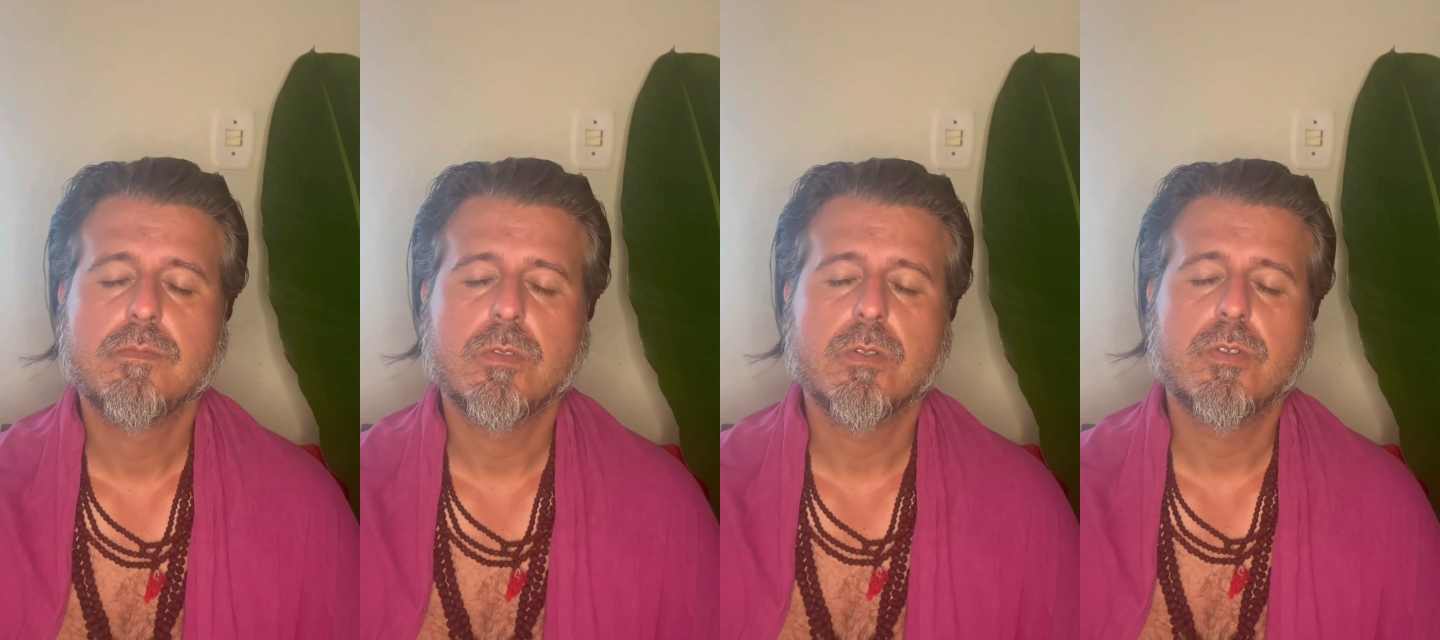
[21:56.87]

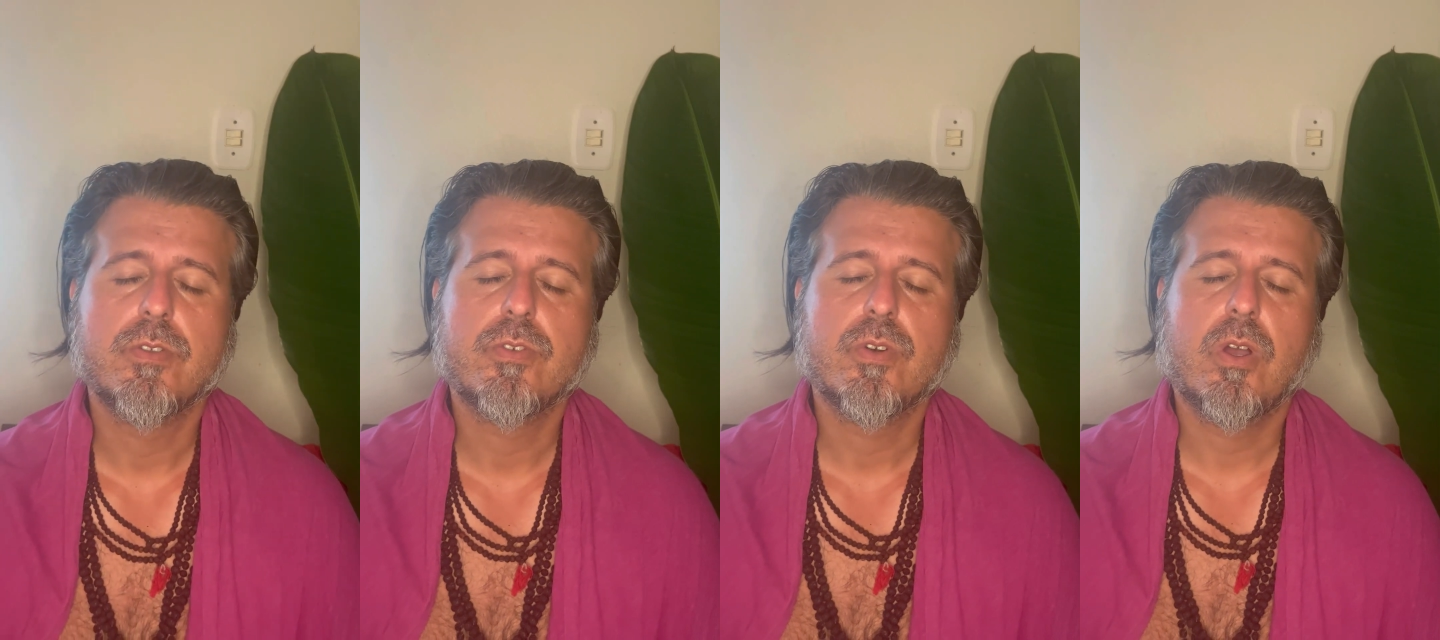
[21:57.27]
you were
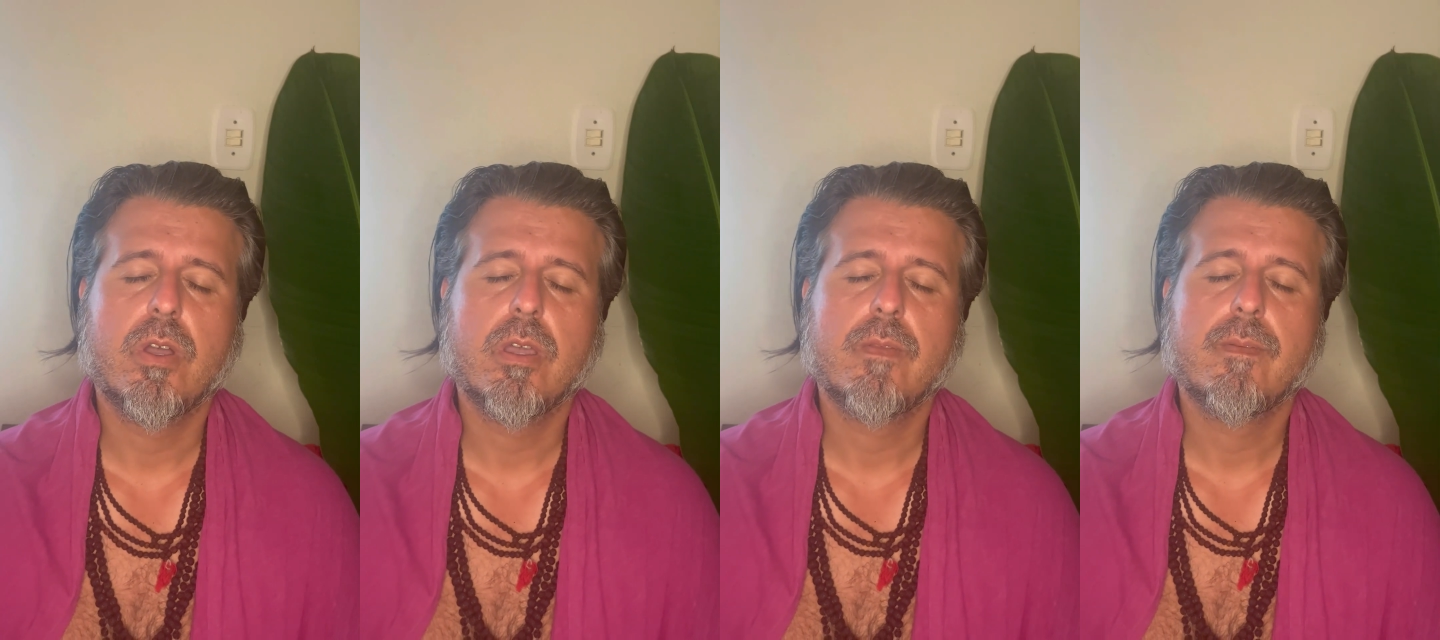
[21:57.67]

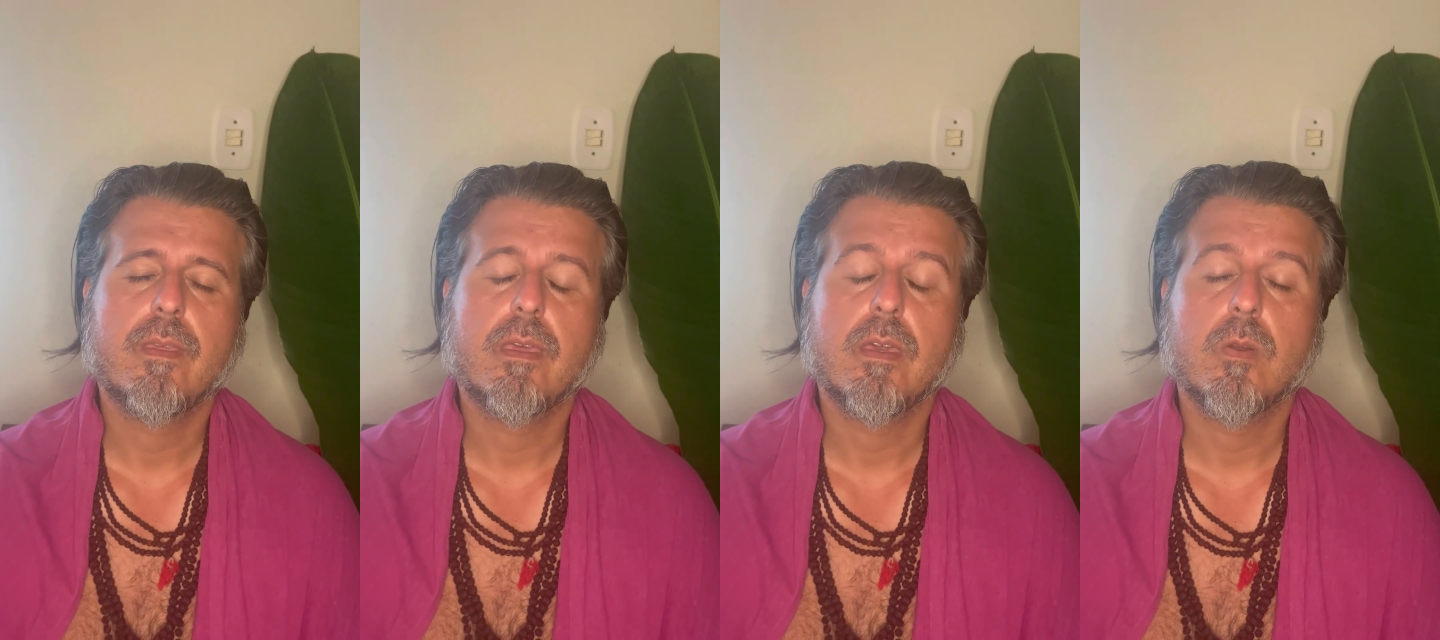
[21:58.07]
destroyed,
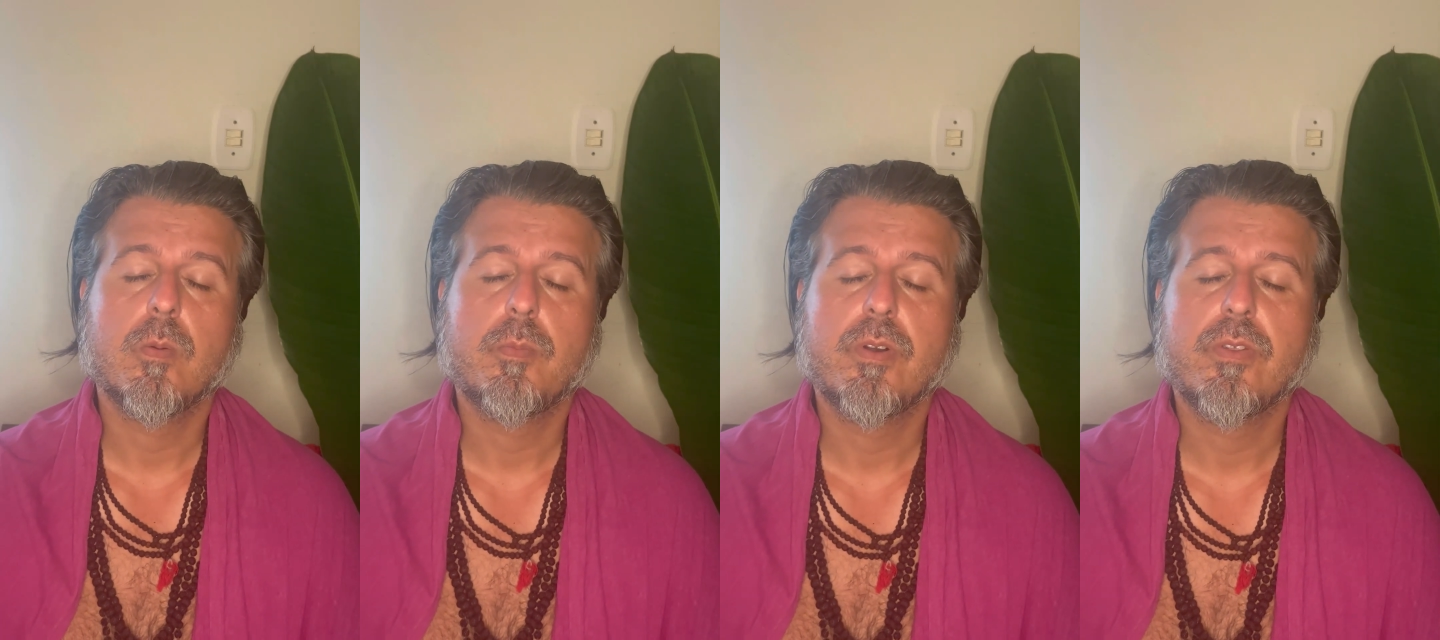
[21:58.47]

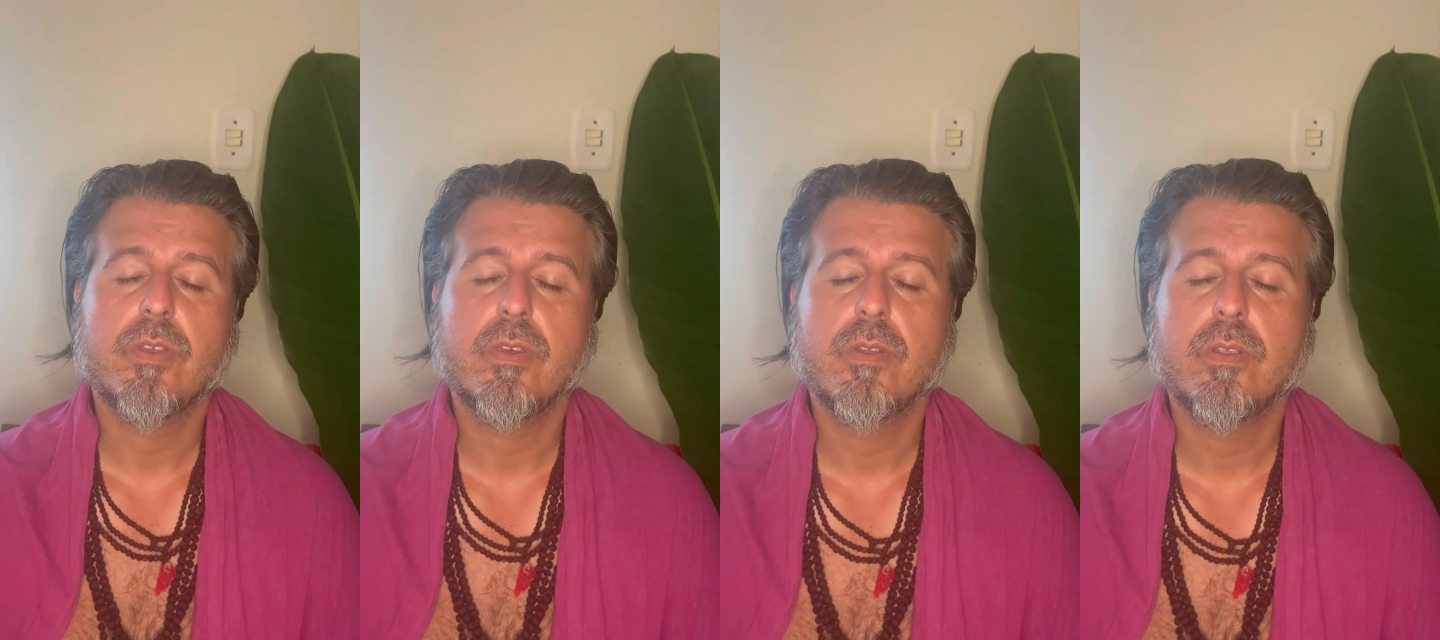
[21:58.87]
killed,
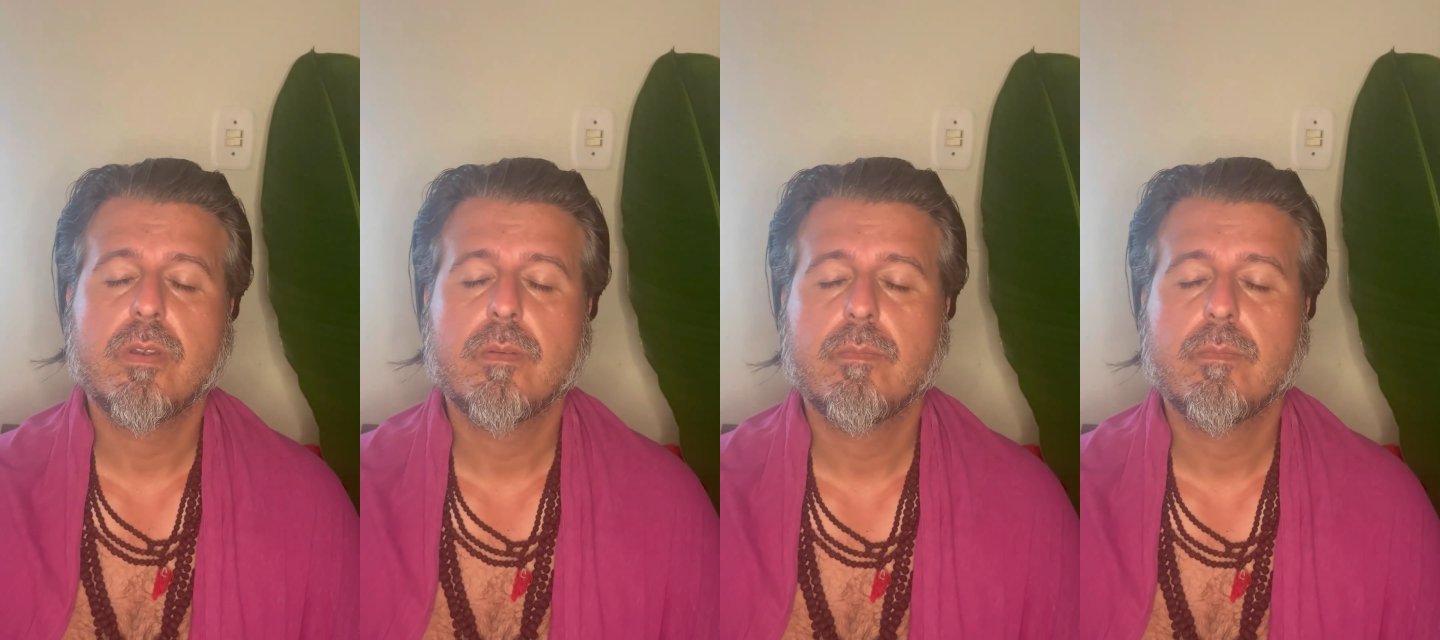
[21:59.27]
persecuted.